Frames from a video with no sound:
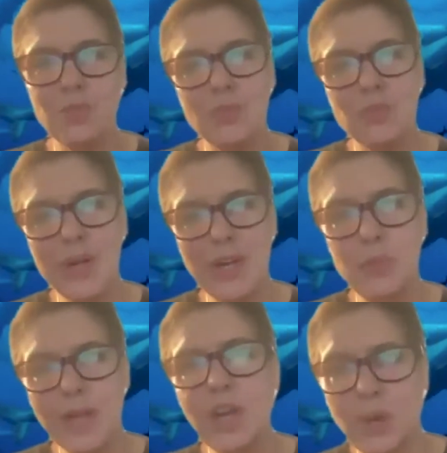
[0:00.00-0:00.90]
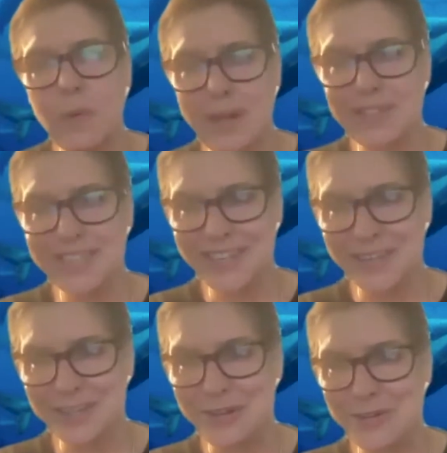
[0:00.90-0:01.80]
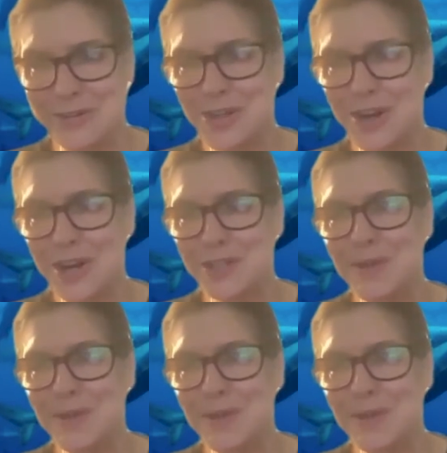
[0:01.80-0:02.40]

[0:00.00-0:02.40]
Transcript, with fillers: we know, we know about these lesser known sharks,